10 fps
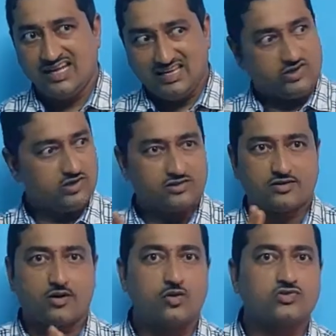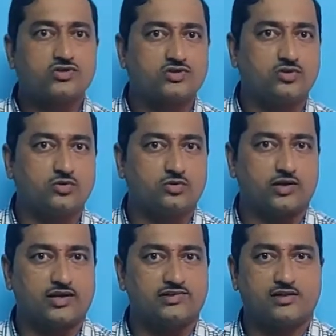Here, the close the door
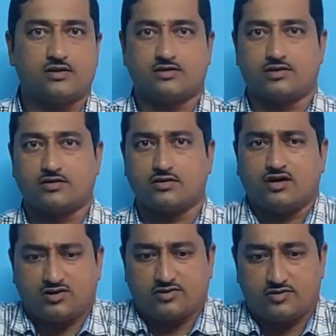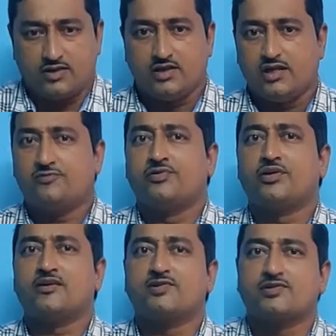is an order. Or if you
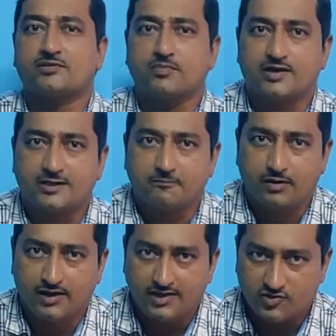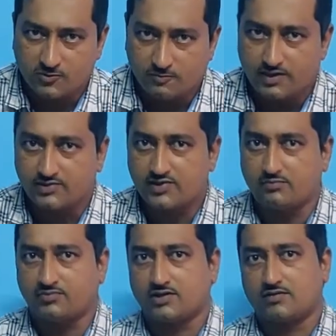request somebody, please bring
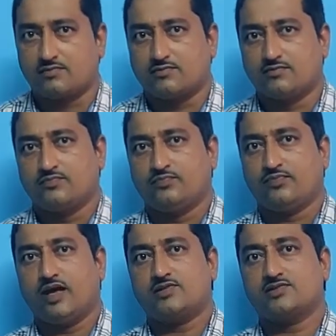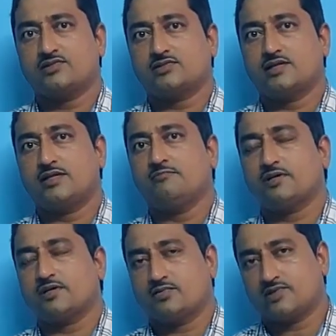something, that's an
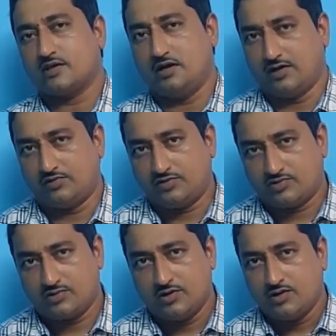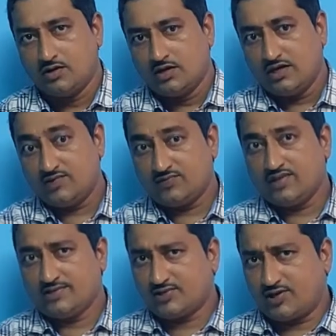imperative sentence. In
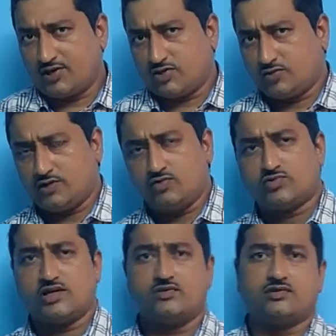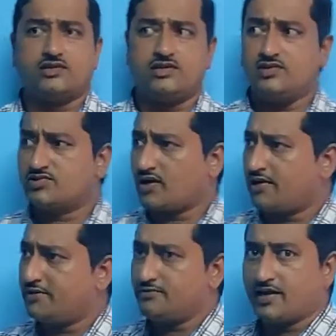this case, when you change these
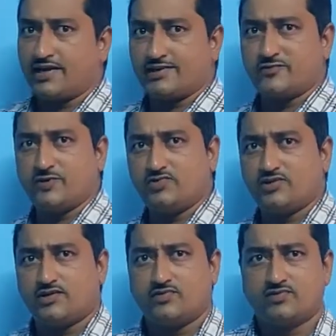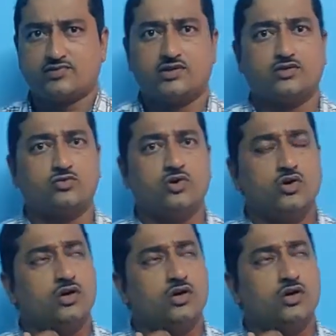kind of direct speech sentences into